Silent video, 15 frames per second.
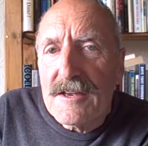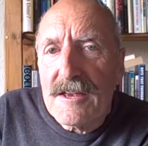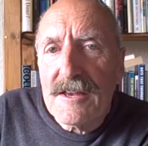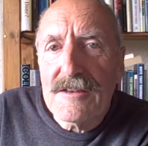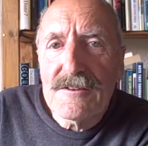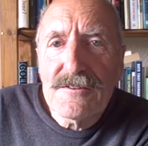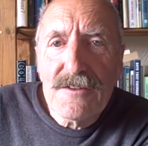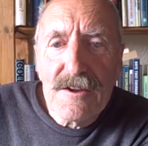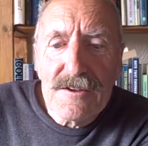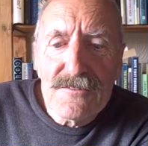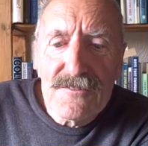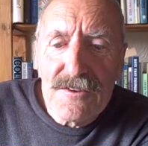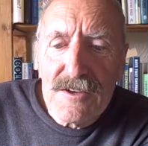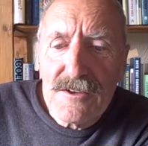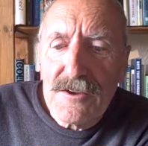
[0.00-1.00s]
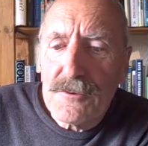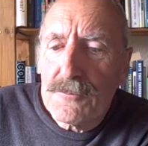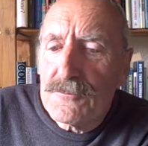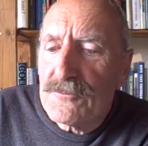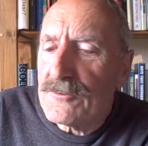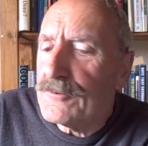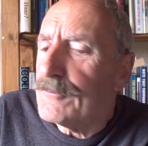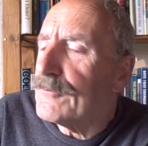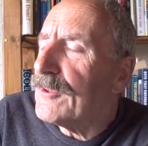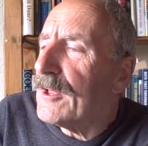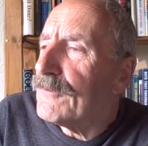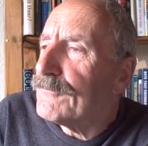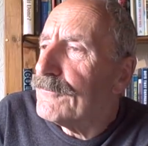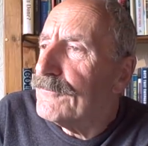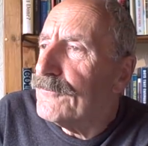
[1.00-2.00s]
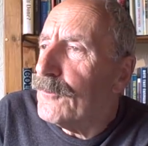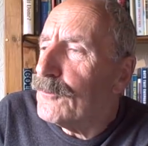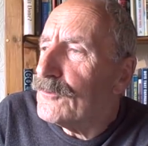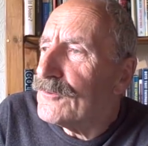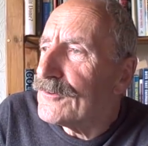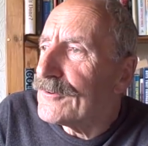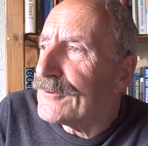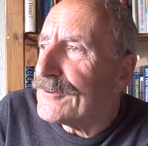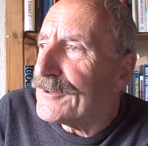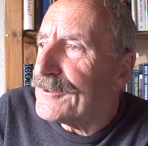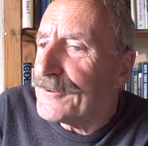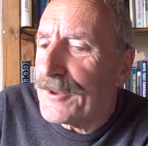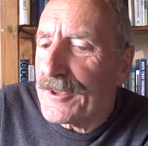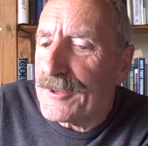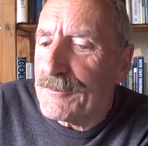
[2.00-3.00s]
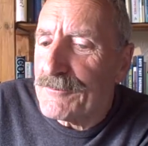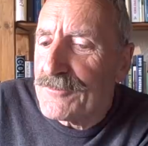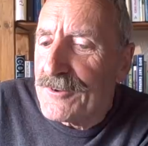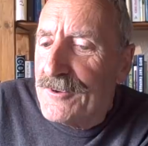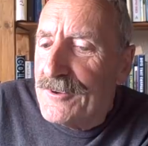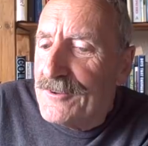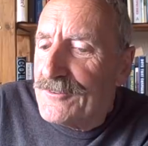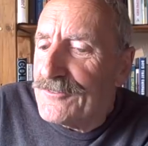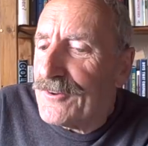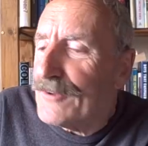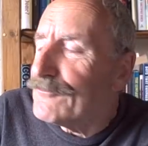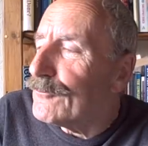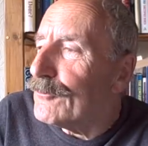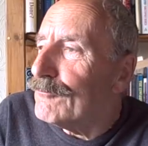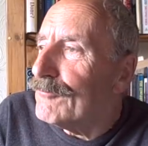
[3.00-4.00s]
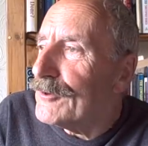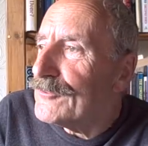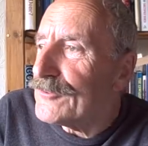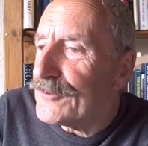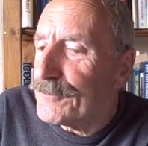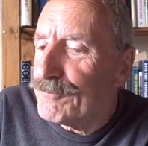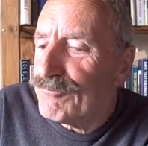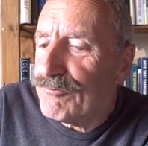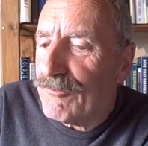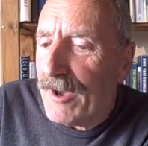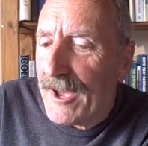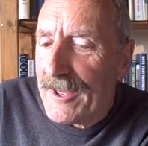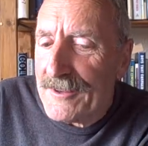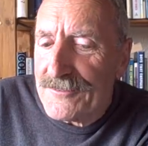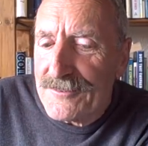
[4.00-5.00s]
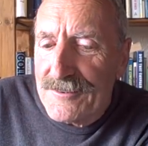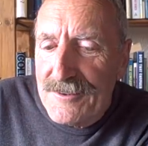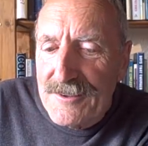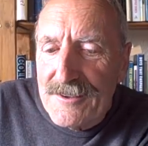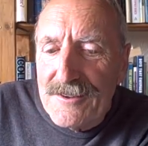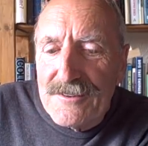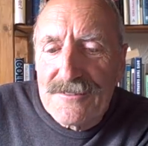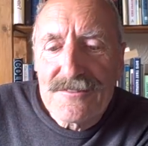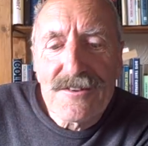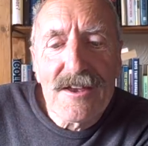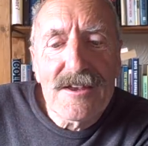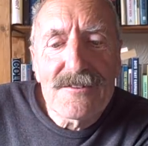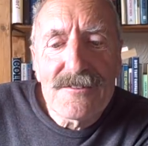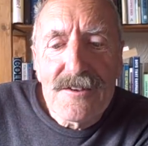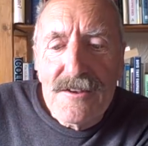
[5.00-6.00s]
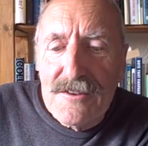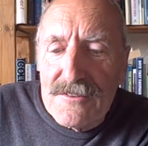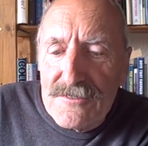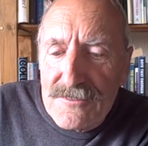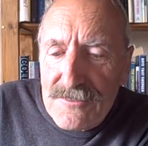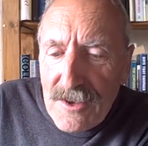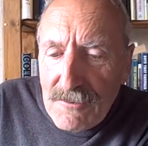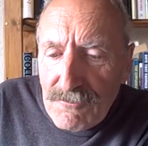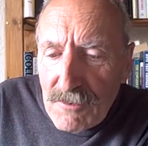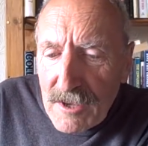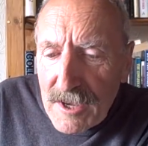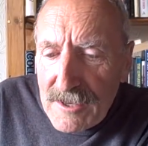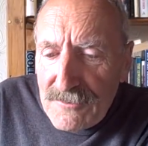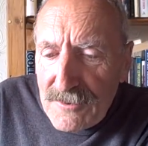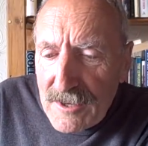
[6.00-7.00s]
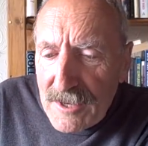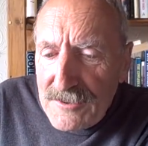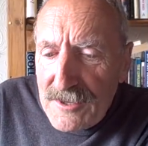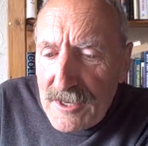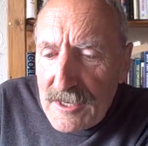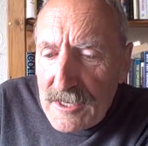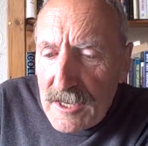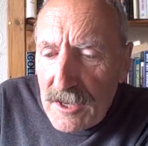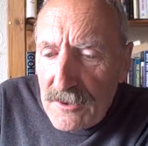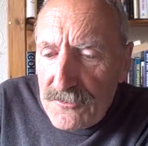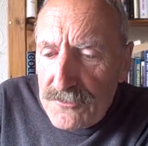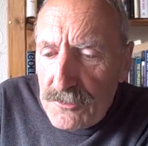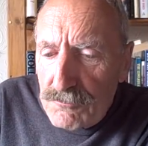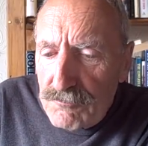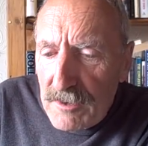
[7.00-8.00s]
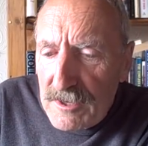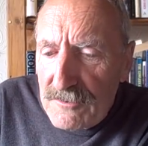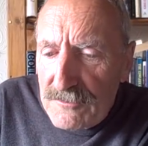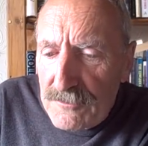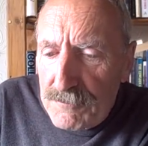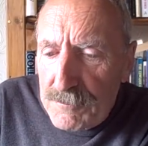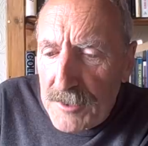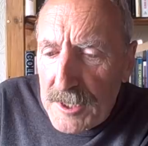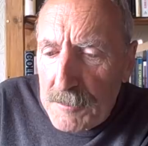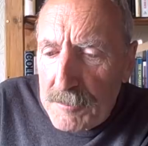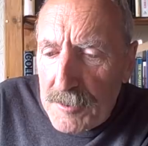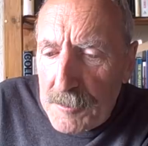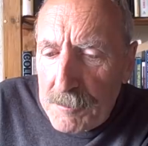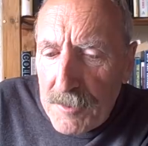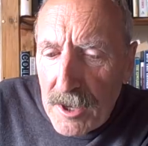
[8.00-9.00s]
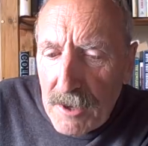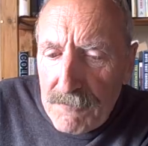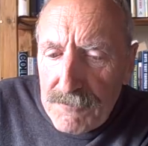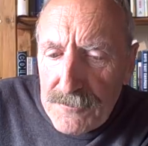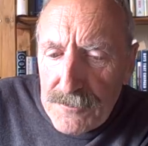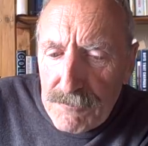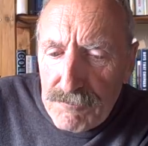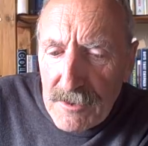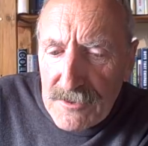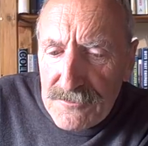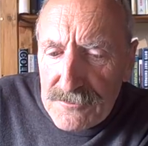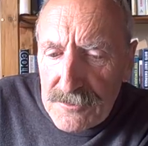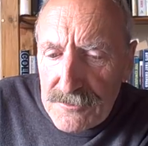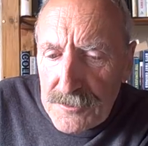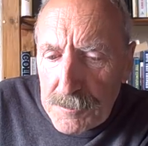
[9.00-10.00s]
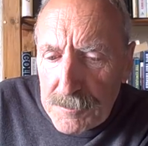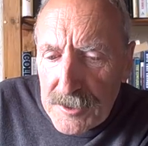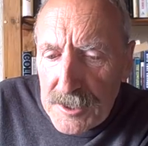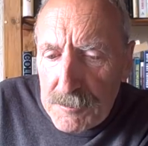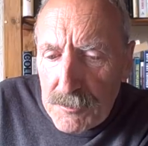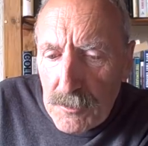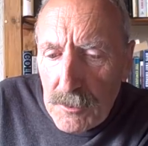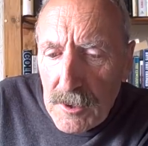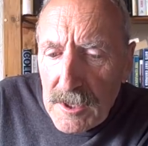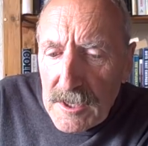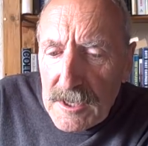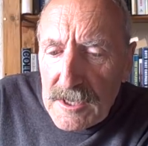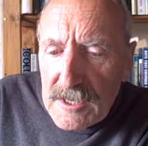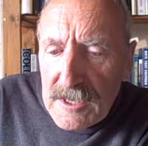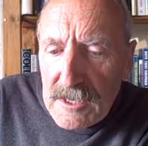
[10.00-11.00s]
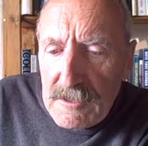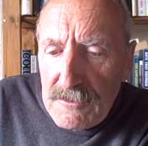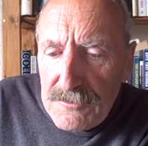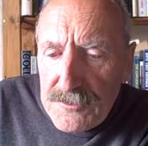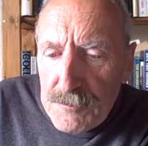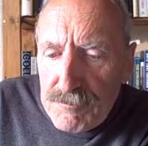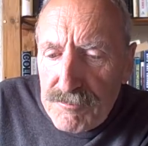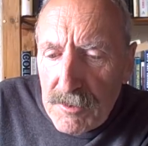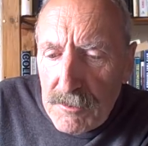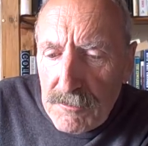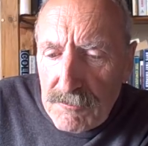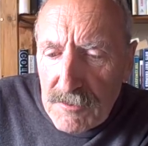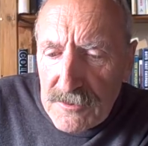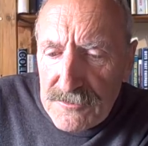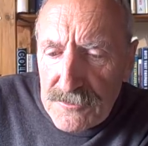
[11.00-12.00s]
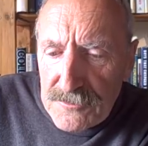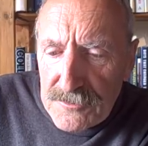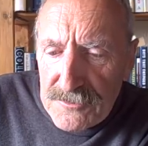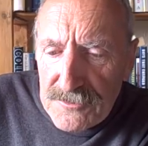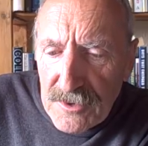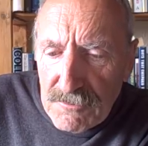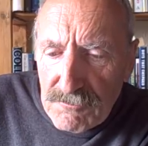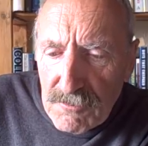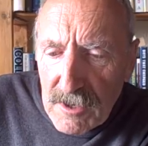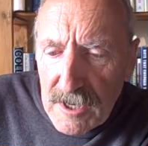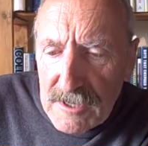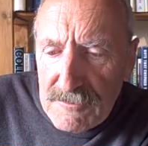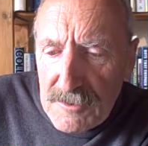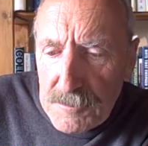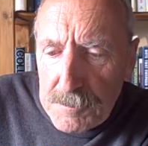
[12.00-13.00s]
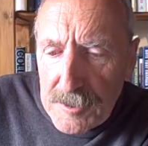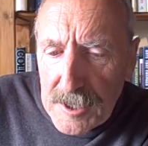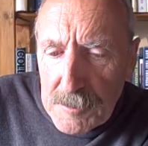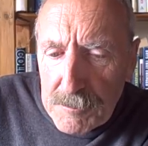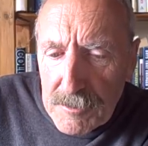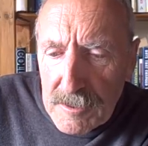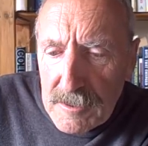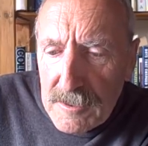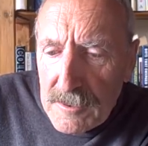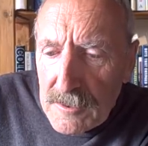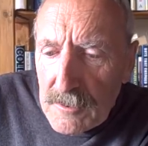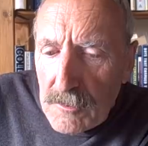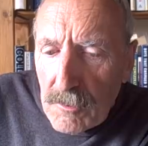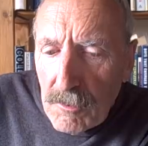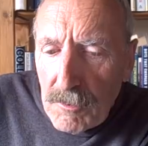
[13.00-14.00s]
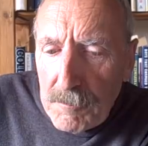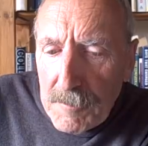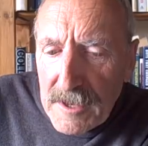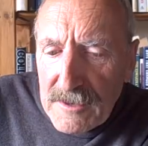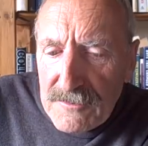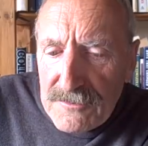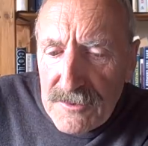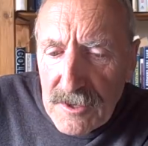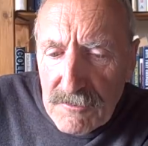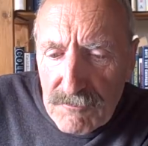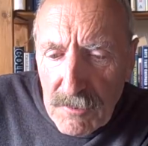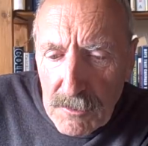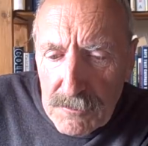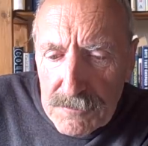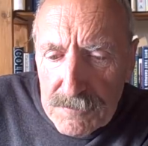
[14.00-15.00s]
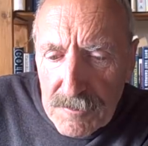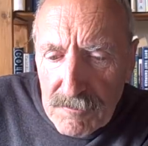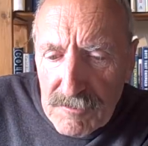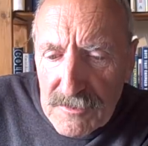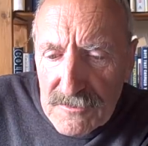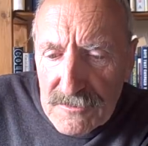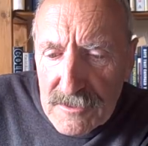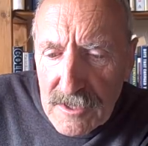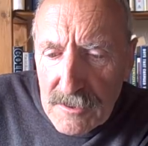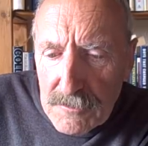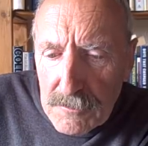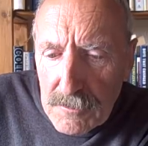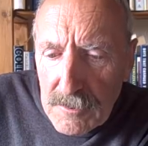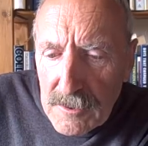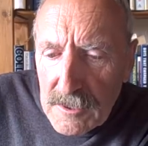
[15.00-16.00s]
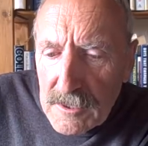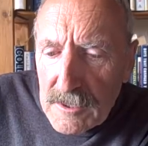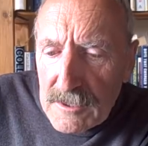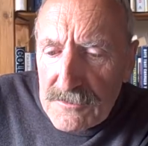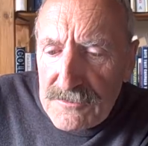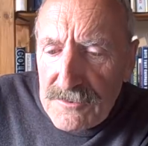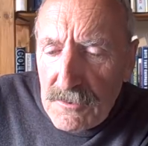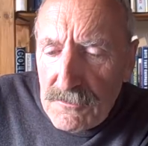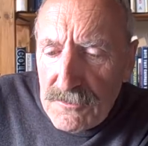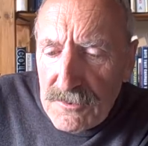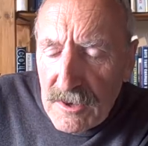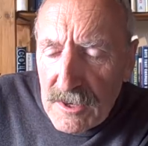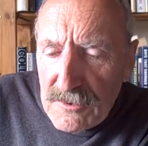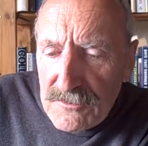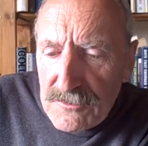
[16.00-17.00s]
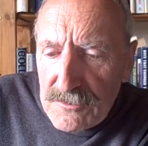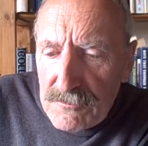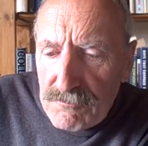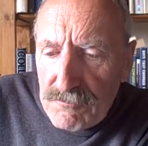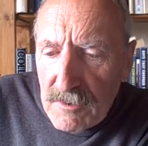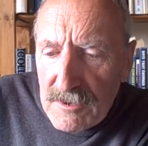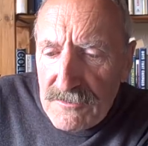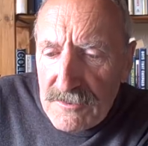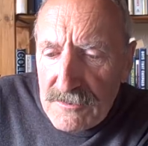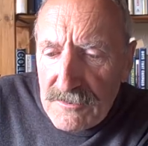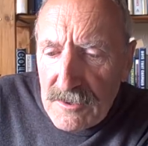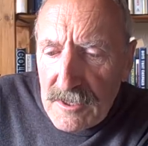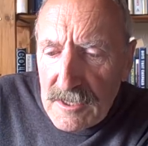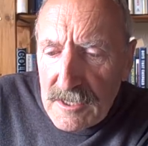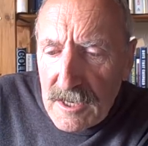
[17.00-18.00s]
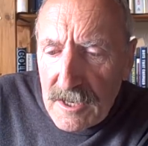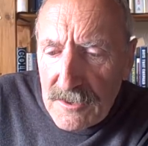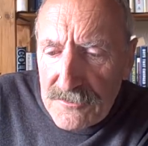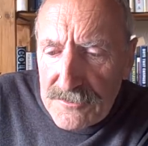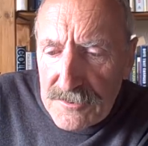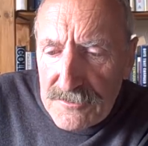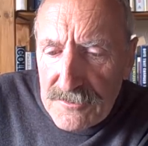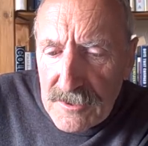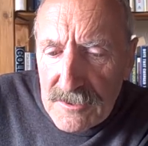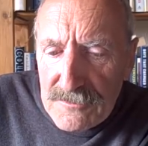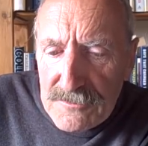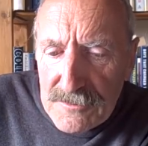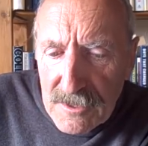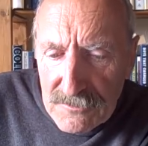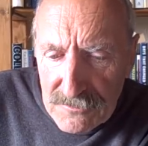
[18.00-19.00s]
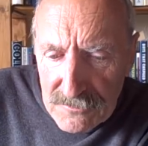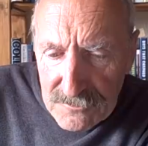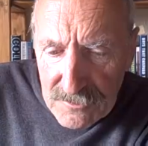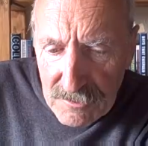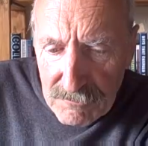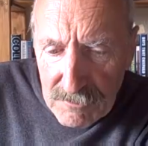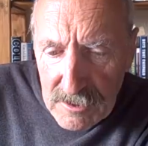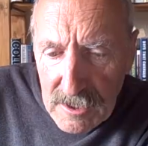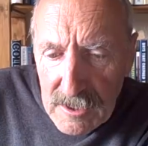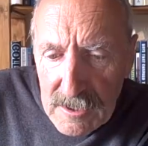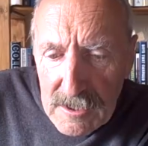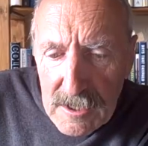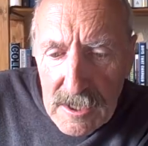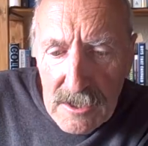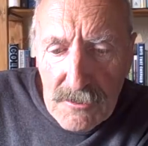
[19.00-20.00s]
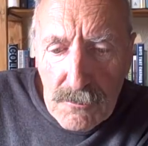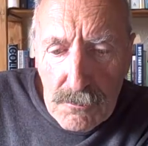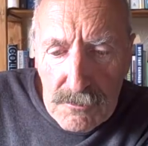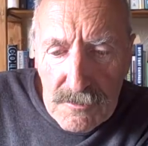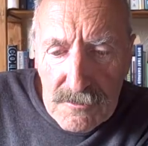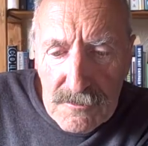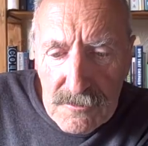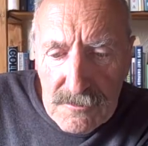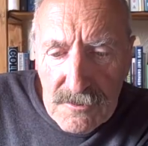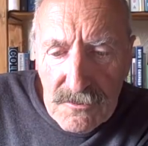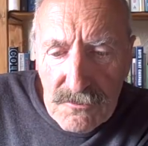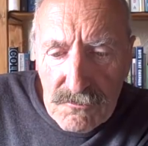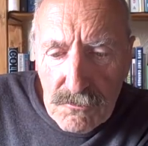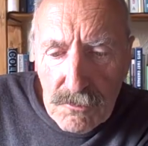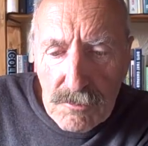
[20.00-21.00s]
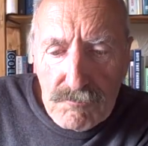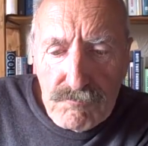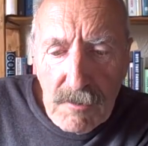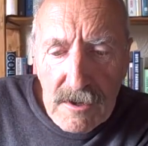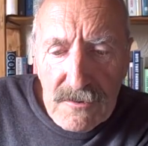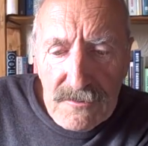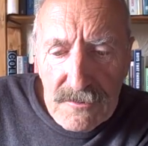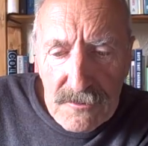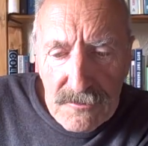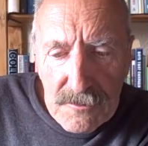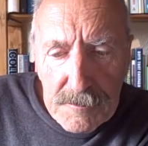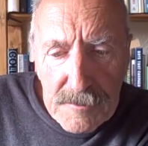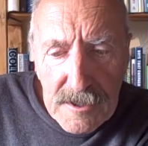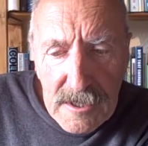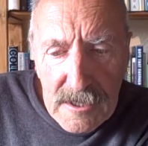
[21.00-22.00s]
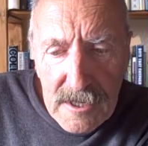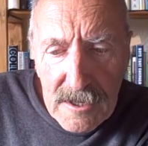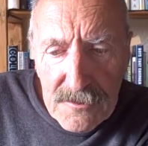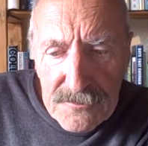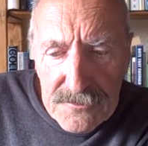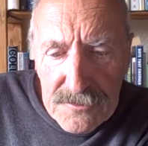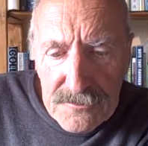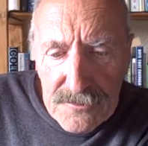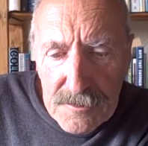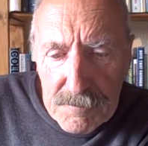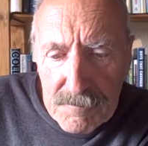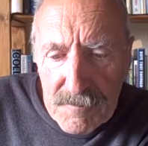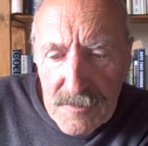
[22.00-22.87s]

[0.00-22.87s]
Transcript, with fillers: In 1902, the unfortunately named General Richard Pratt said, segregating any class or race of people apart from the rest of the people kills the progress of the segregated people or makes their growth very slow. Association of races and classes is necessary in order to destroy racism and classism.